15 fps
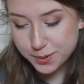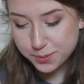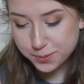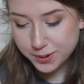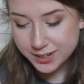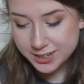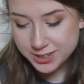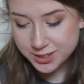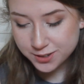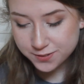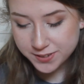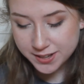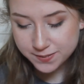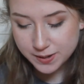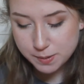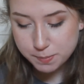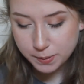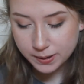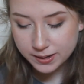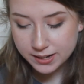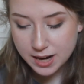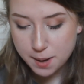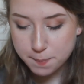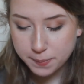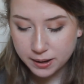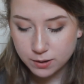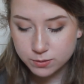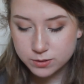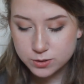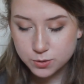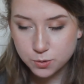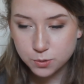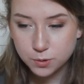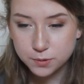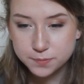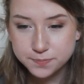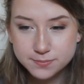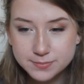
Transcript: What is your favorite part about school?